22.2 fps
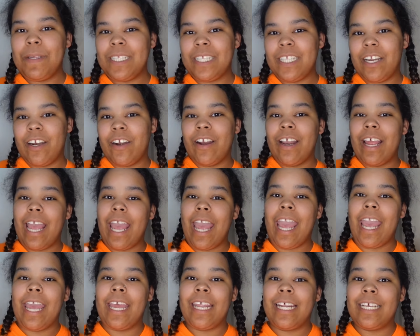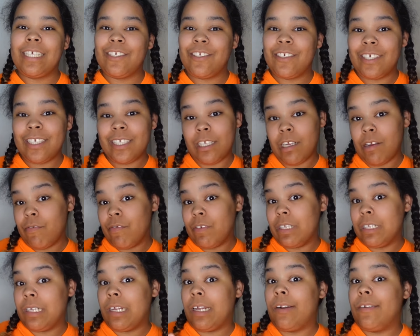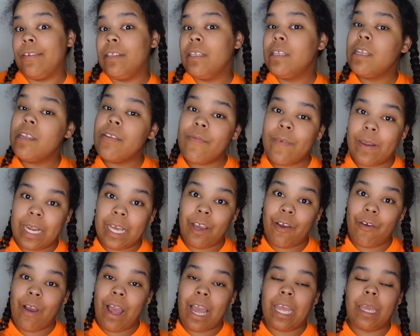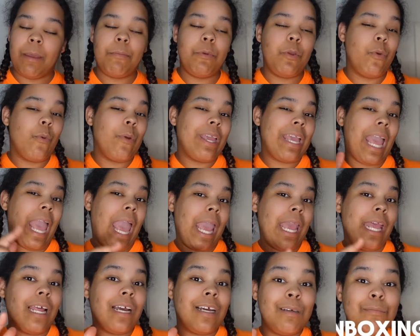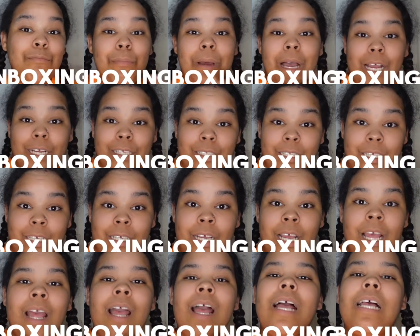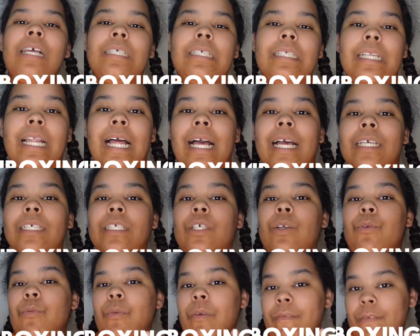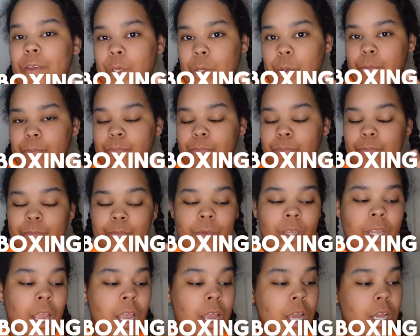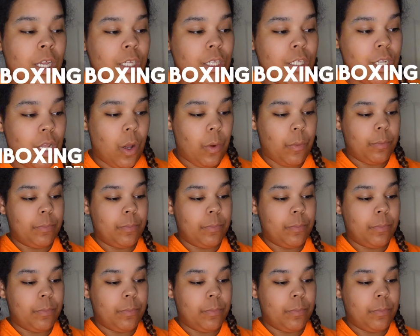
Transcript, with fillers: is sarah and as you can tell from the title of this video i am doing a unboxing slash review so